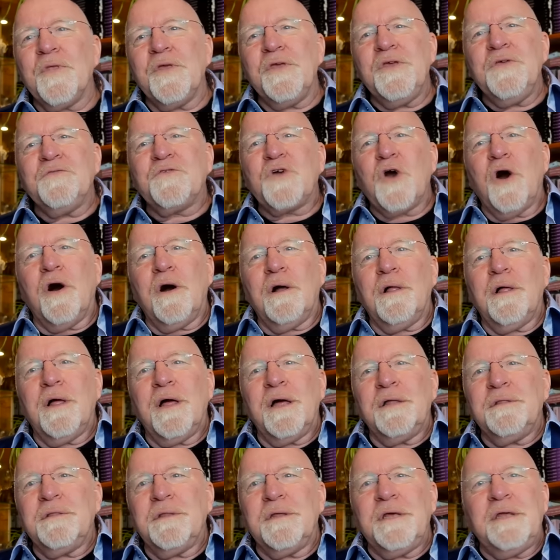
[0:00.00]
You've got,
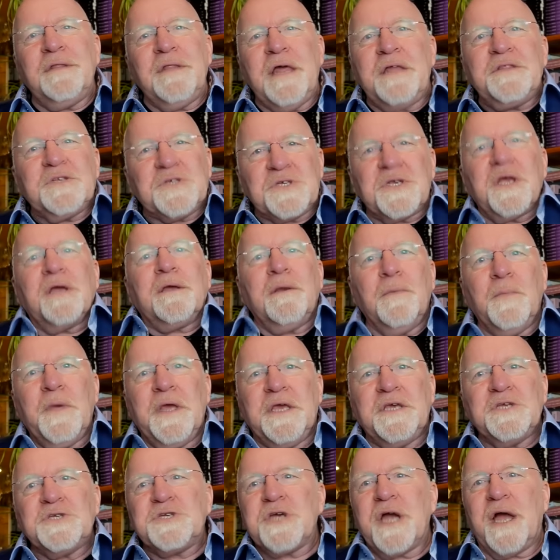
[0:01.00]
uh, in, in the second
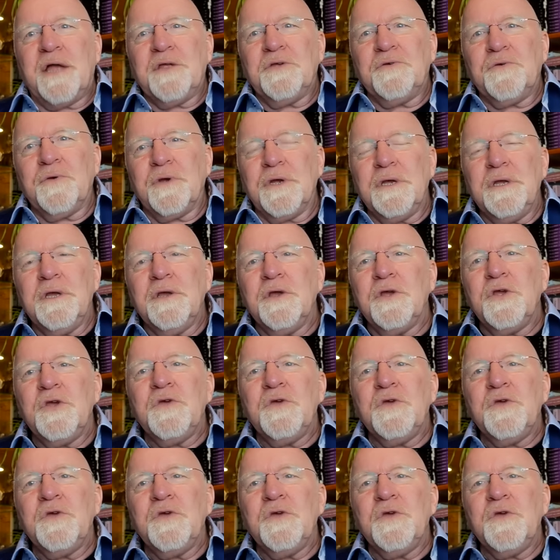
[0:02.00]
week of January,